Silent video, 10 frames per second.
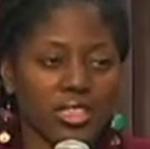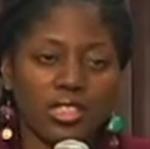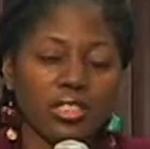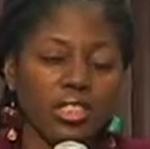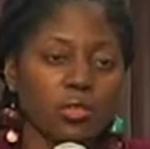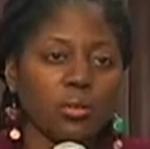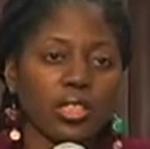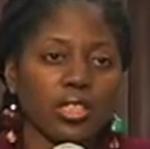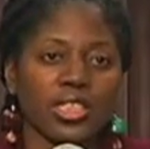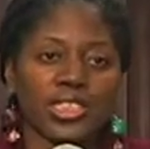
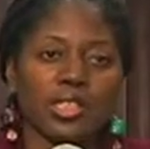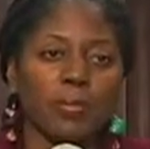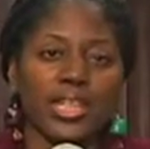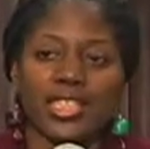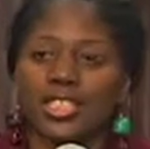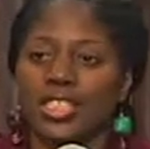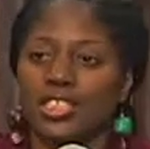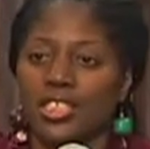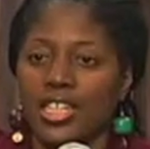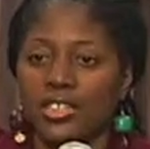because anybody can
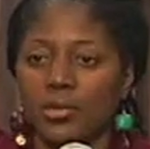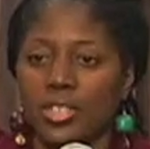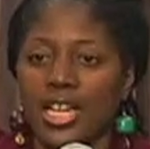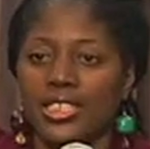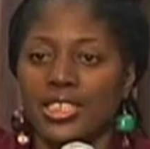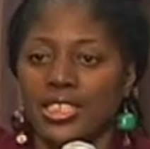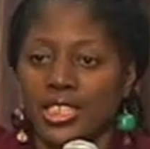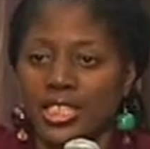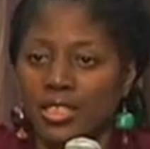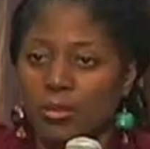intellectualize and
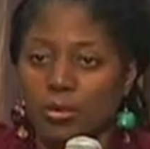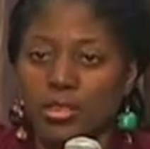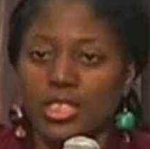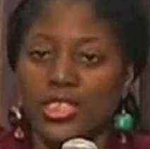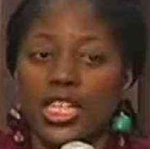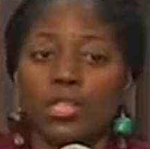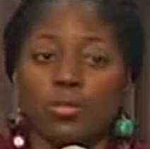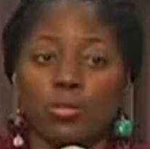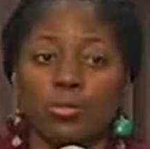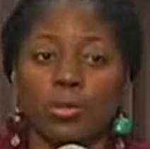study in a book and tell
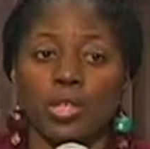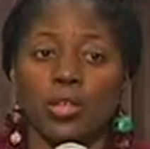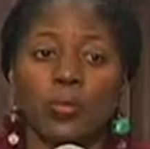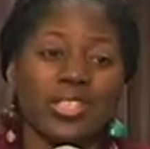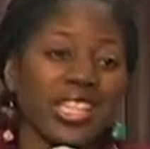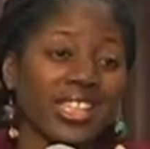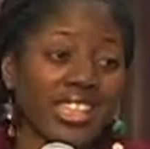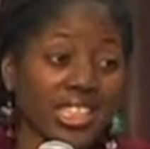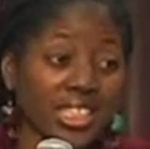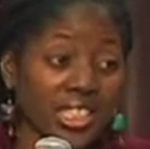you what they
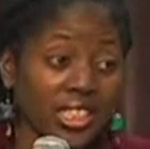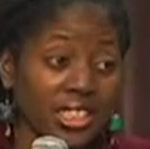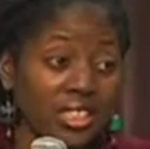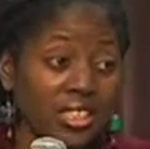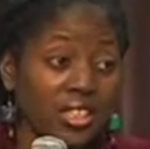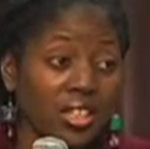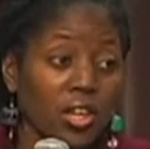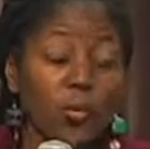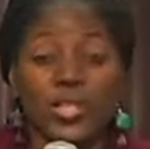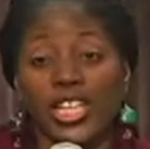think it is
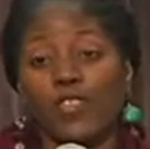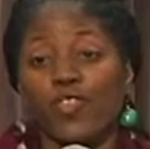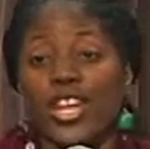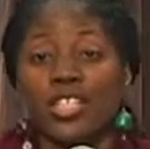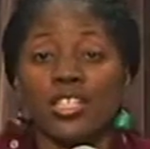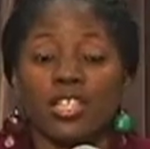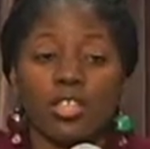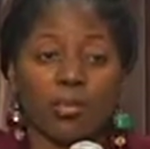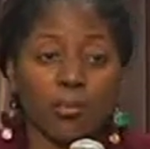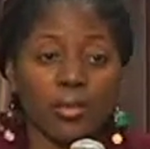or what they read in
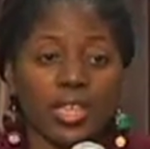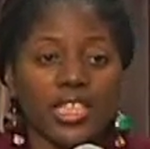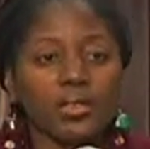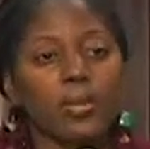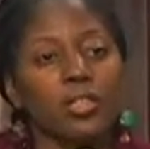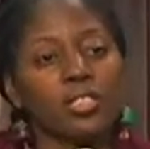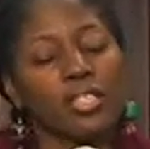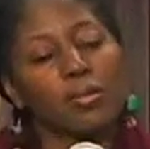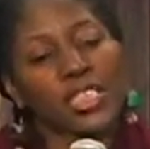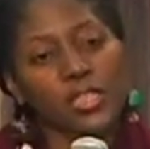another book as opposed to
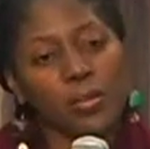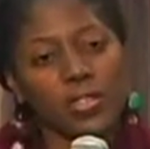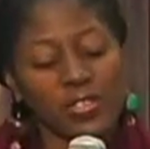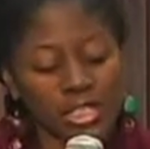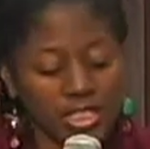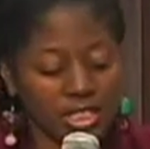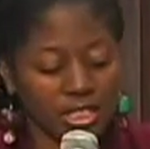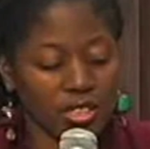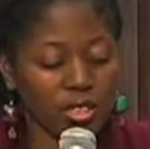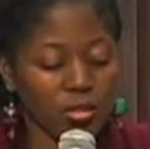them
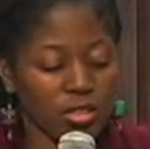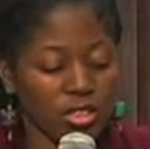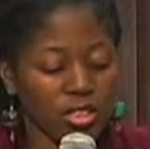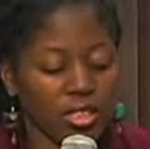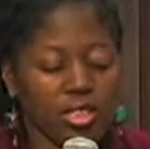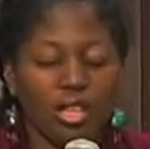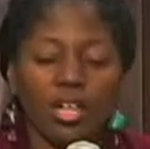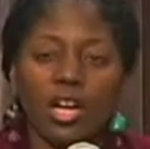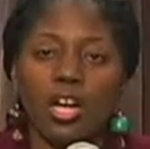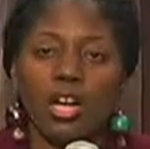experiencing the culture.
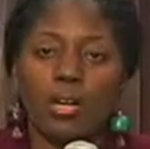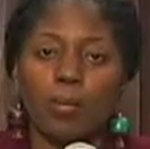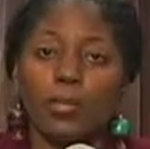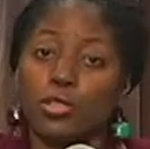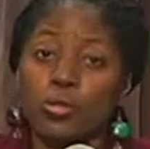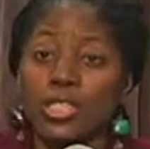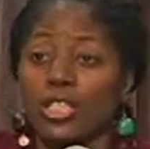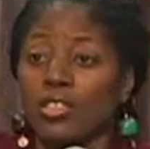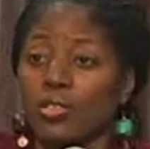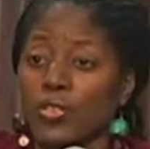But you can
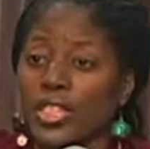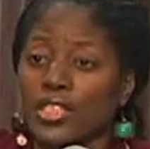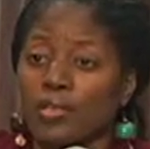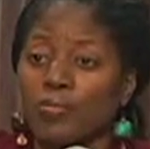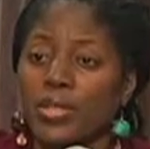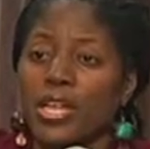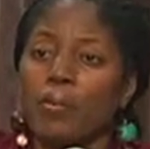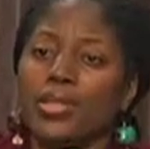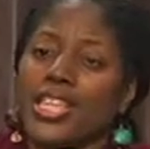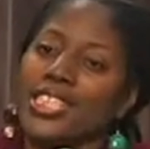get a degree in it.
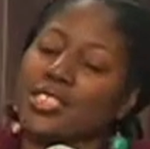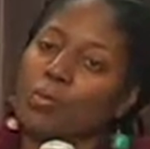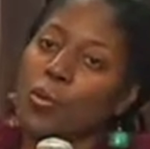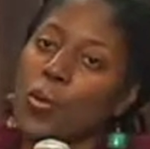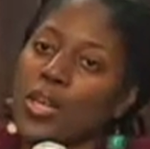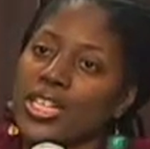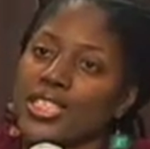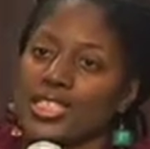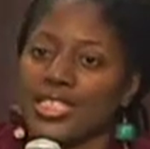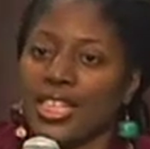But that's
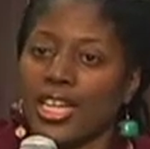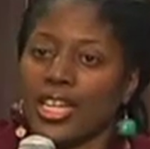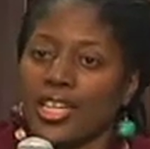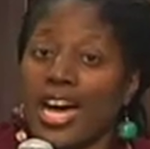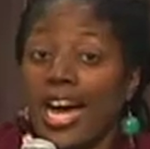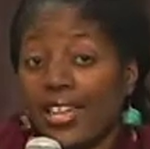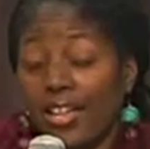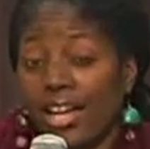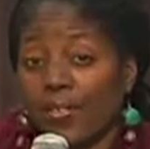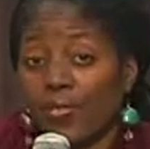important to say,
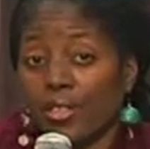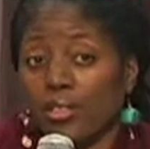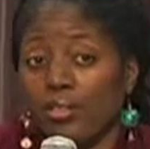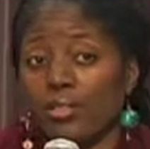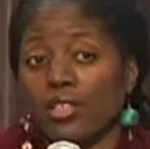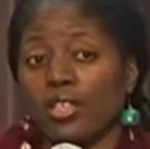I feel,